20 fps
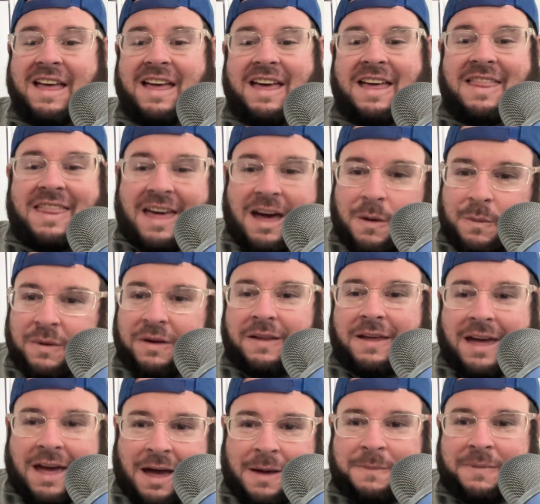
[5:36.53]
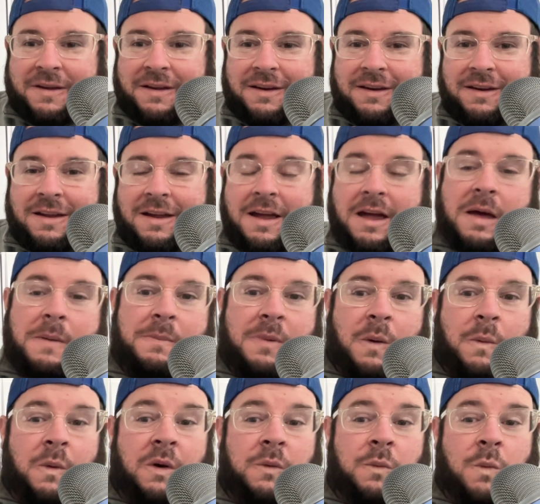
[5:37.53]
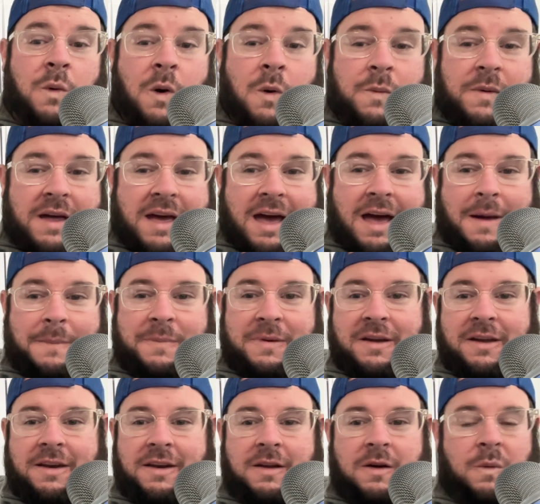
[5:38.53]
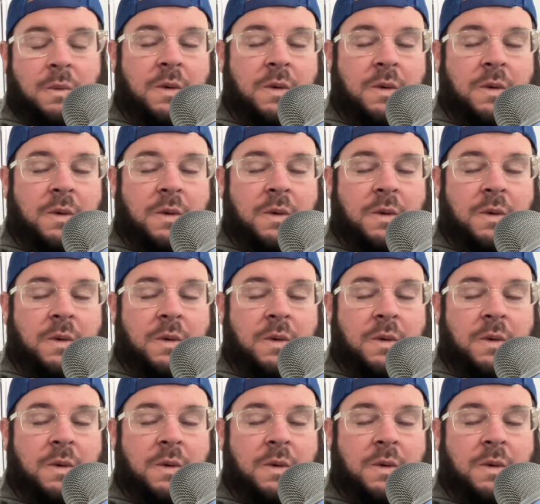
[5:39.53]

And that will happen. But what won't happen